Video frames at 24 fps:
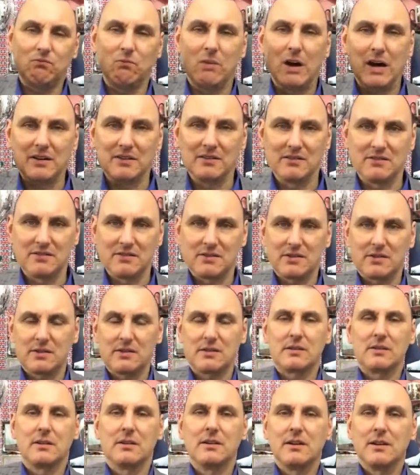
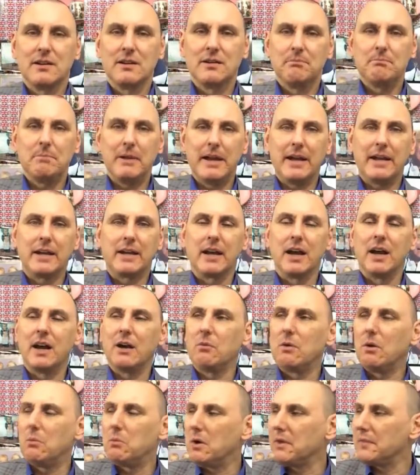ones. Big, uh,
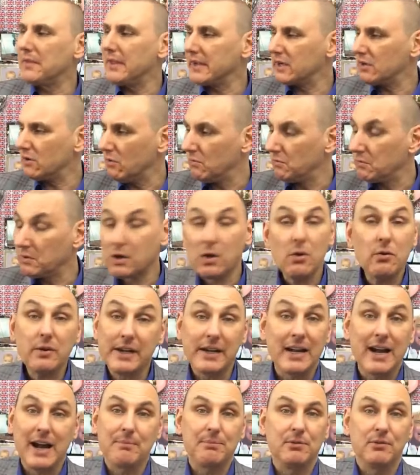well, what they call Cooking
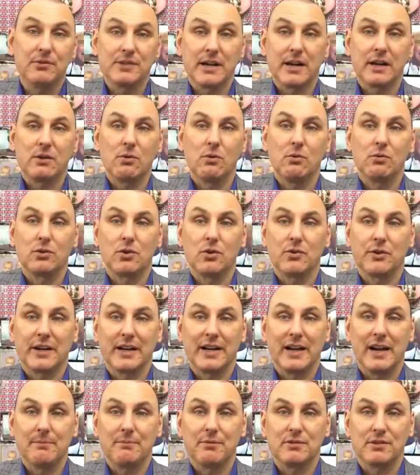apples. They're called cooking
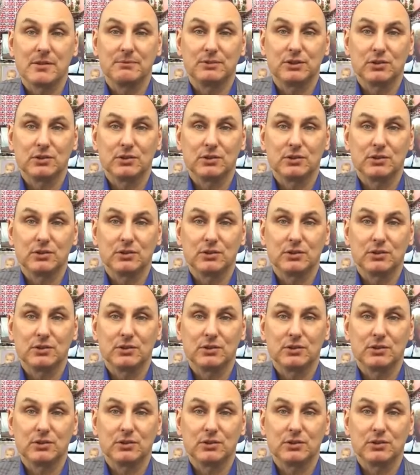apples. I'm